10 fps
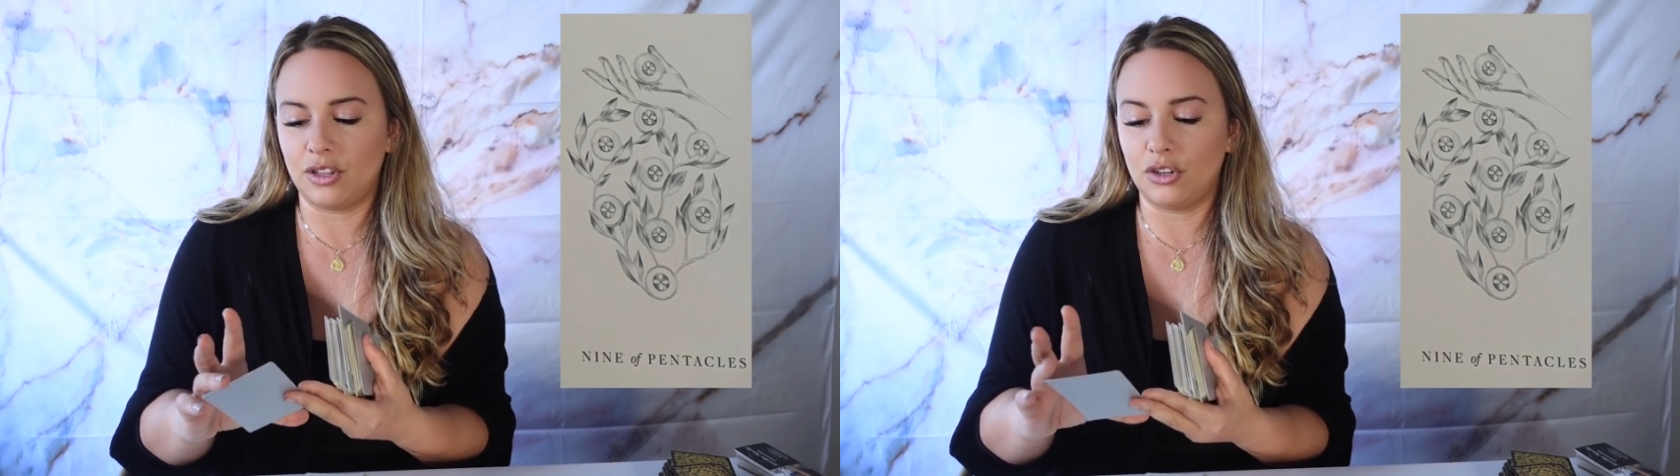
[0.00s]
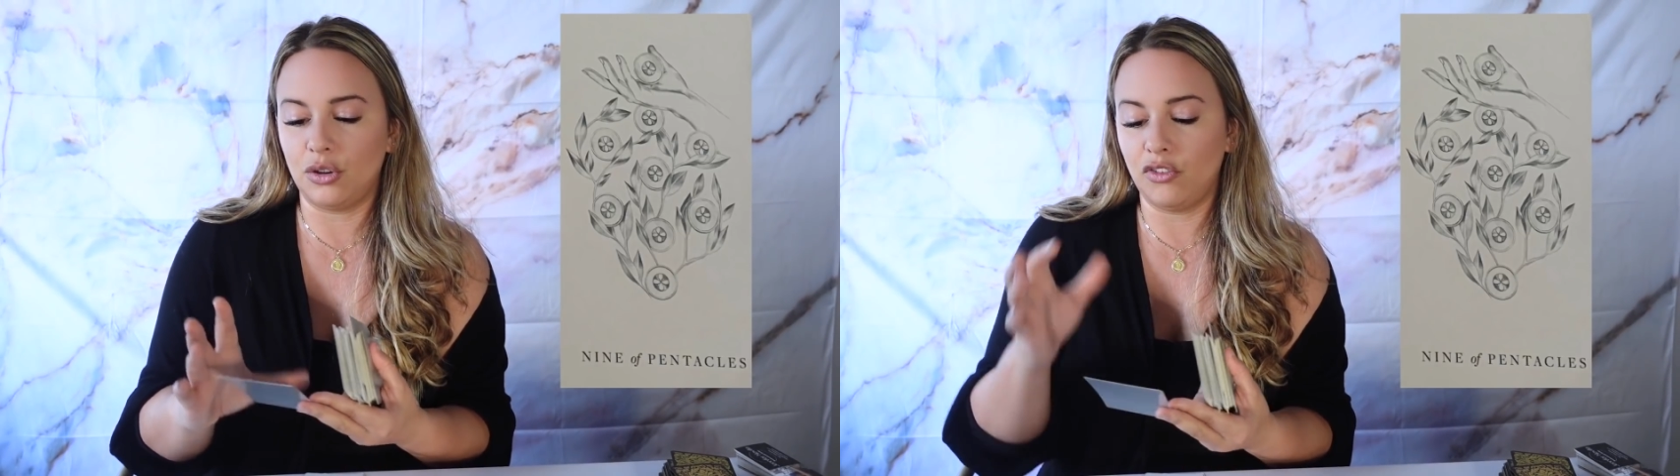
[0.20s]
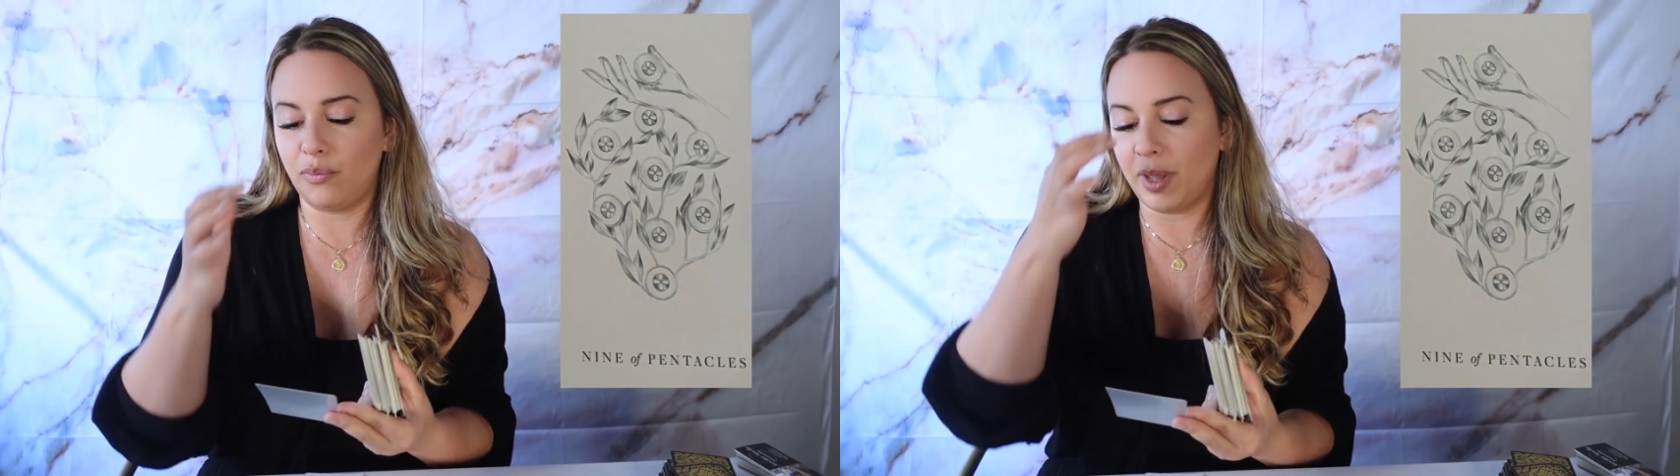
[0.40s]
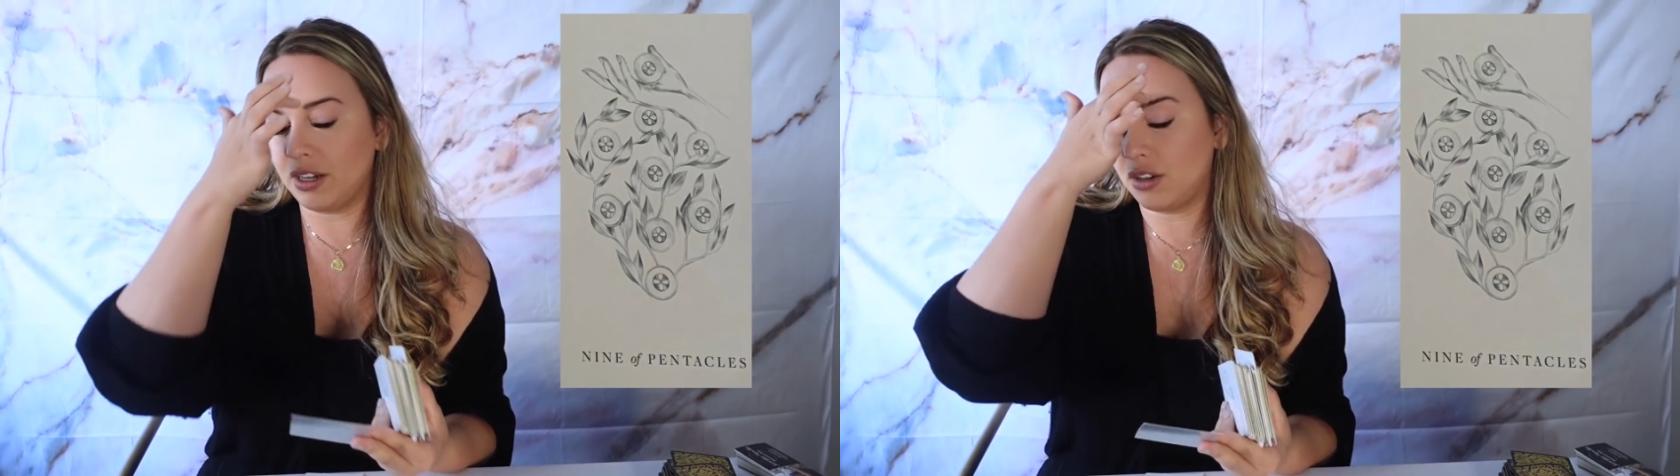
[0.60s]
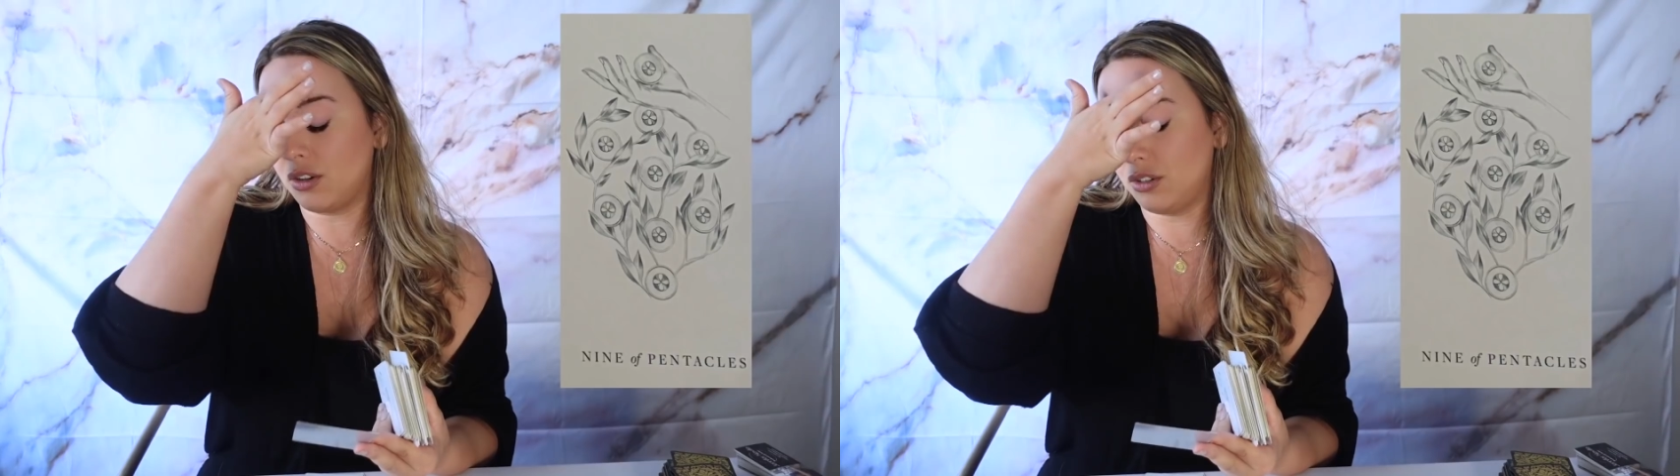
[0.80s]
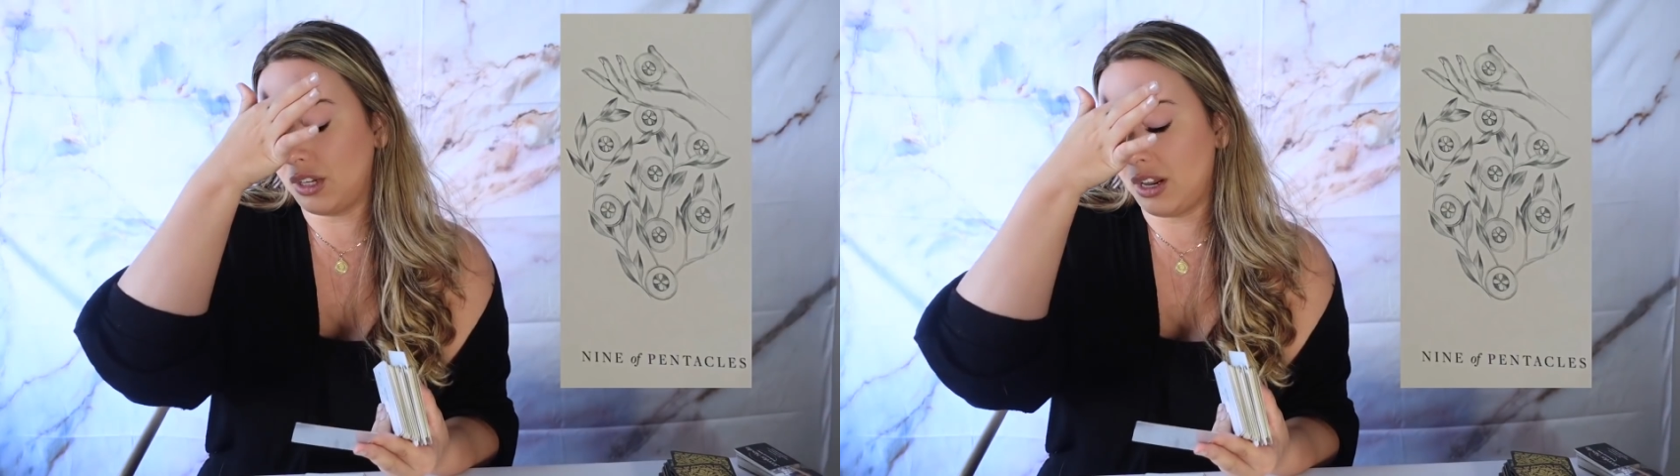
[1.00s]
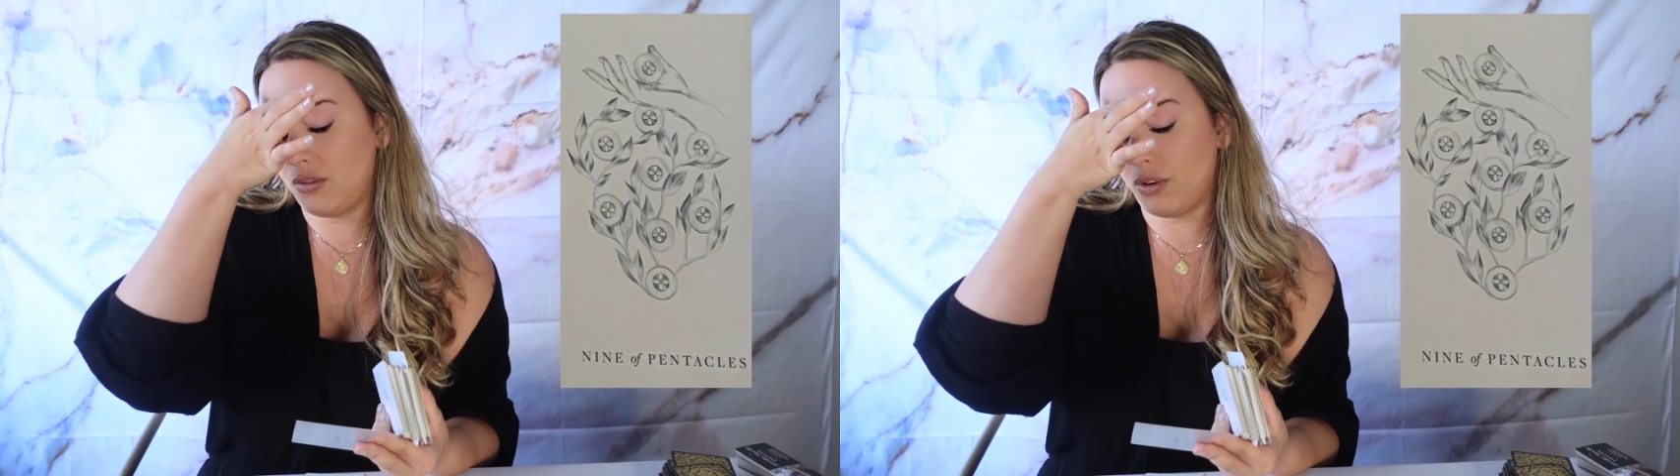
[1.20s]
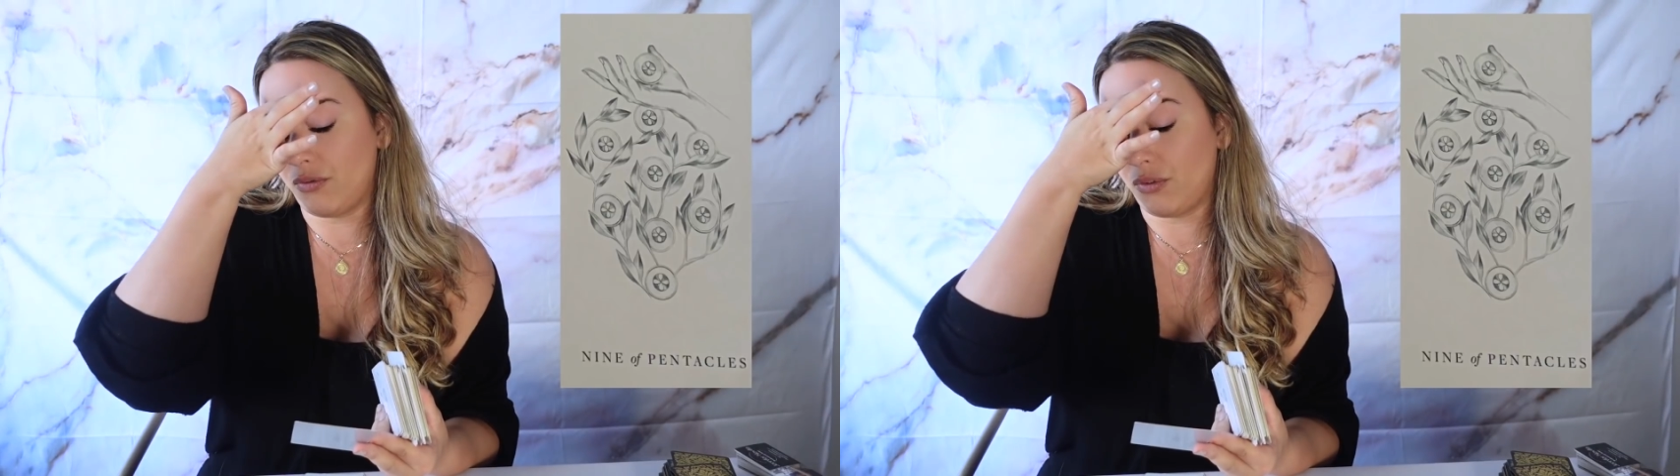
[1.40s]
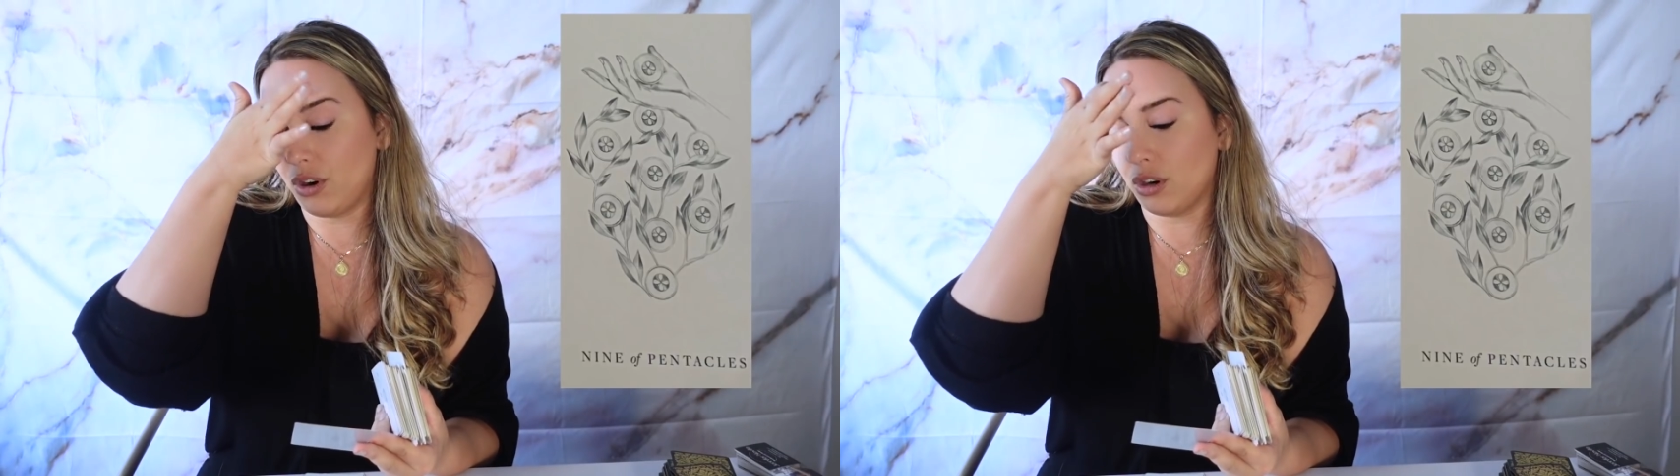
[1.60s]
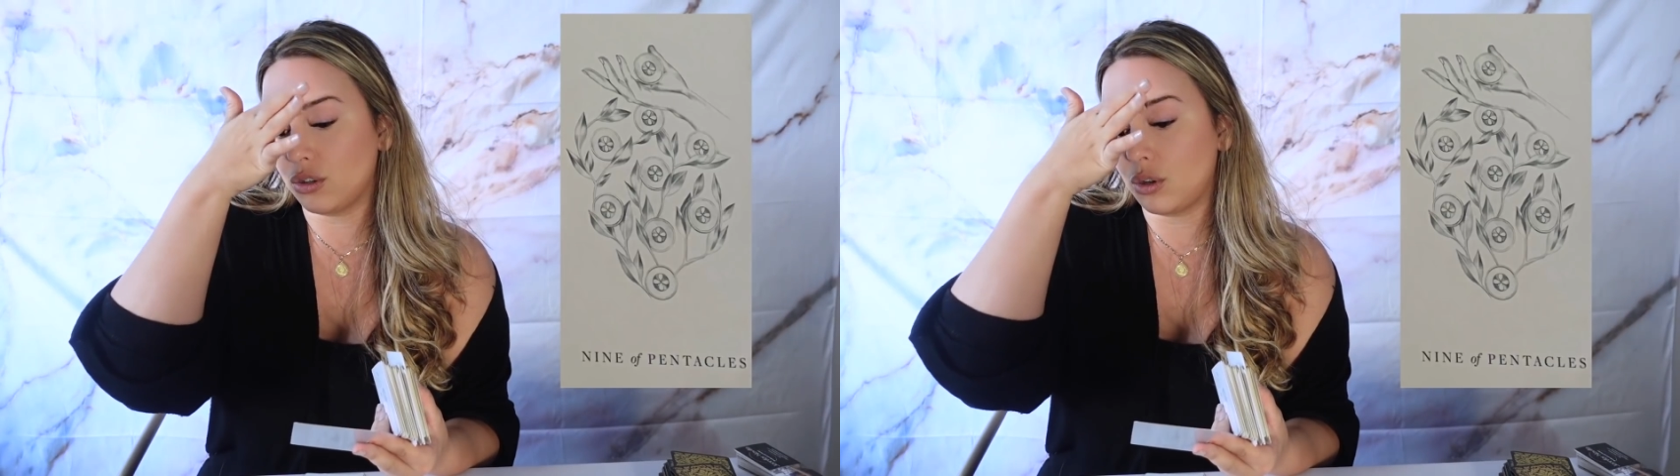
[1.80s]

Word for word: the Two of Pentacles in reverse.